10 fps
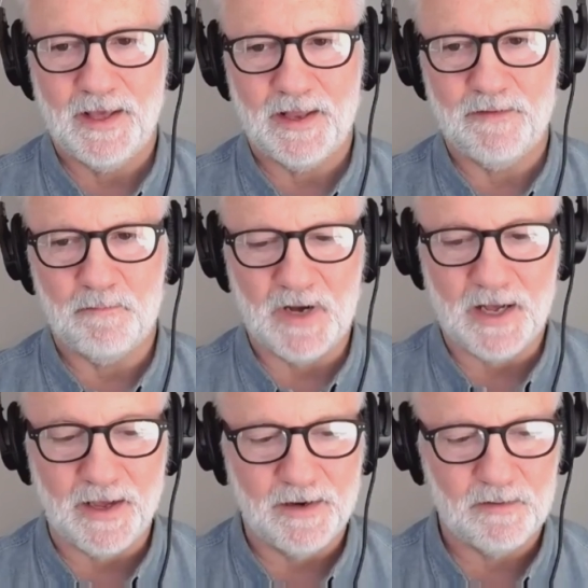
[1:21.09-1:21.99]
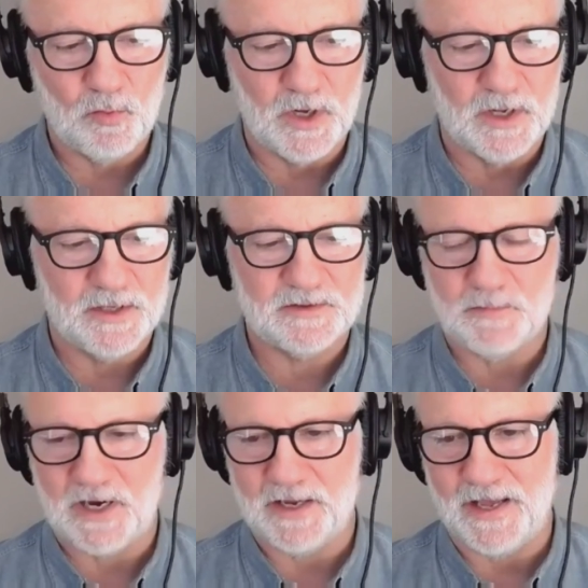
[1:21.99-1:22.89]
And mine
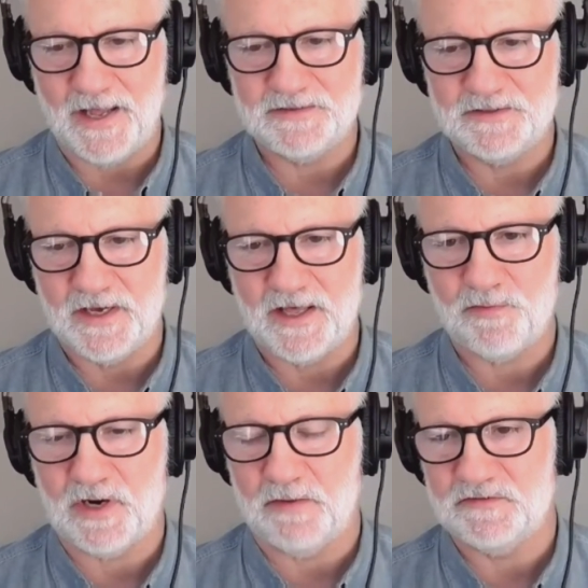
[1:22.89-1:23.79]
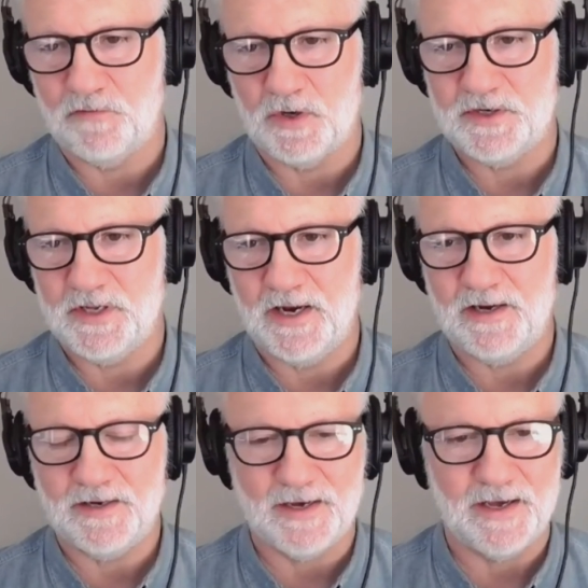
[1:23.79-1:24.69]
was my dad's death when I was
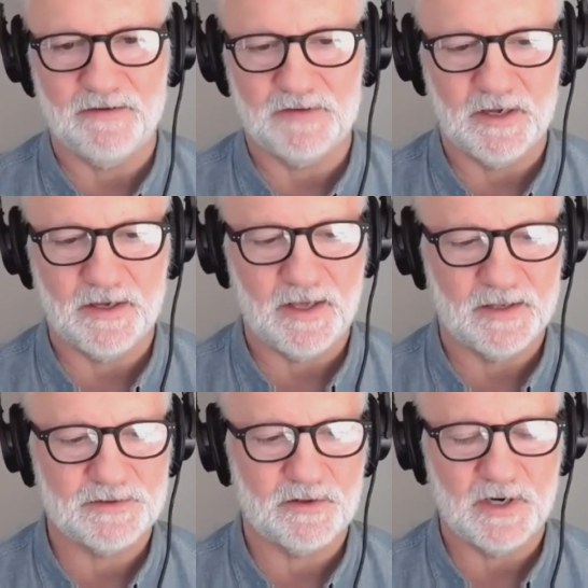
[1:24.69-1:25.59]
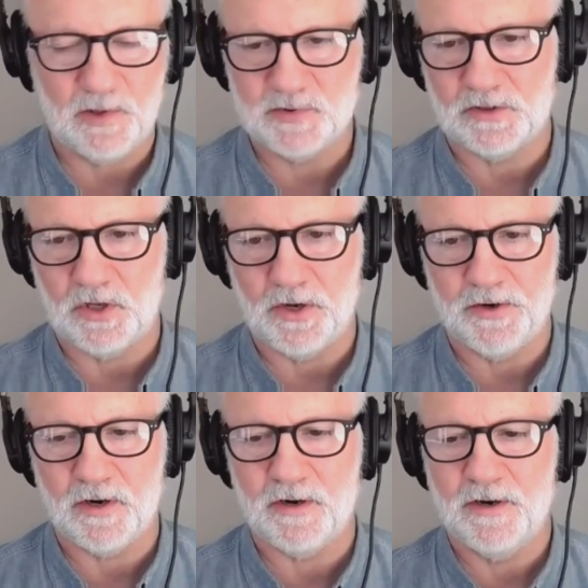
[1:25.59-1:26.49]
14. He died of lung cancer. He was a
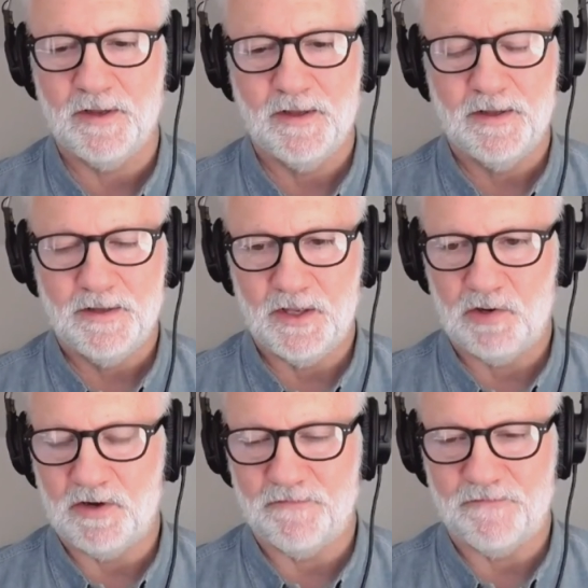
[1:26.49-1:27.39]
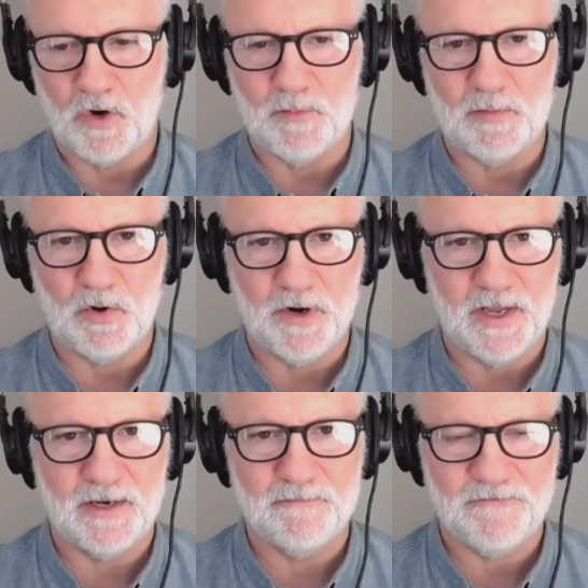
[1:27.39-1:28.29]
lawyer, you know, a former
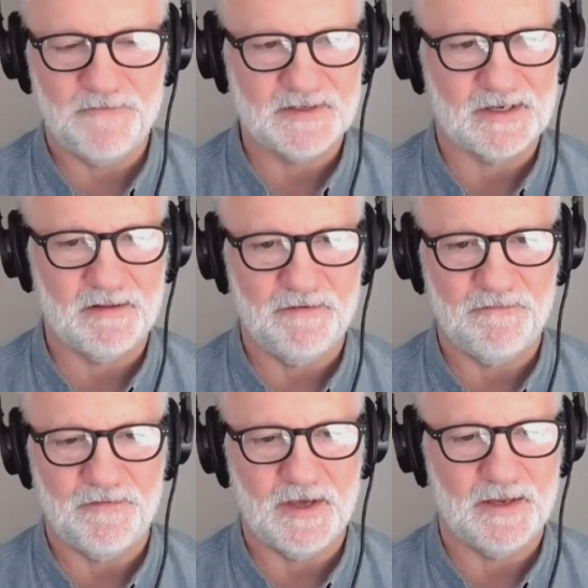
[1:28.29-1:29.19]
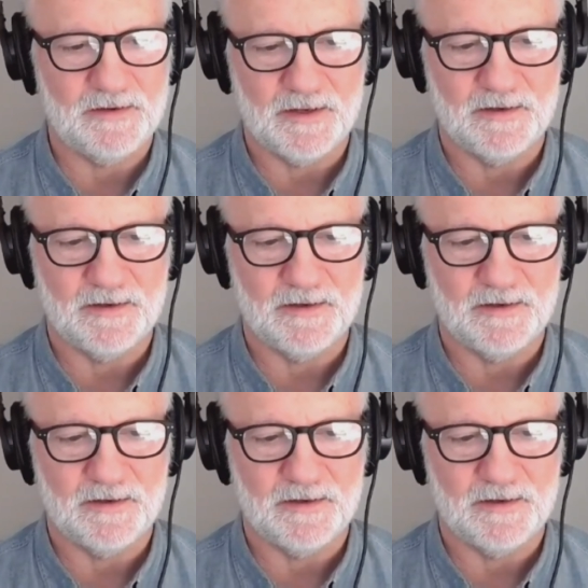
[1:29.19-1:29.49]
Marine, physically fit.